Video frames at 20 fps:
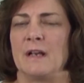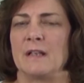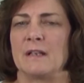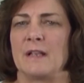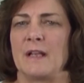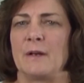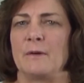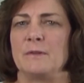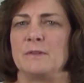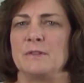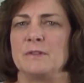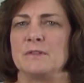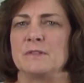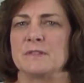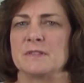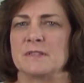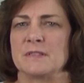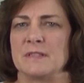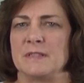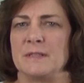allowing you
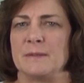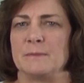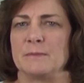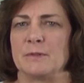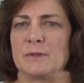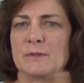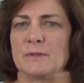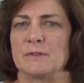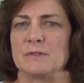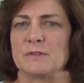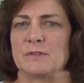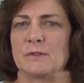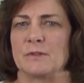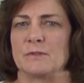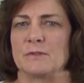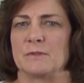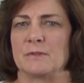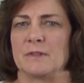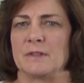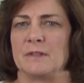to sleep during your
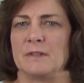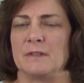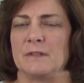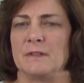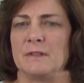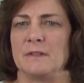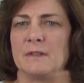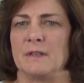surgery.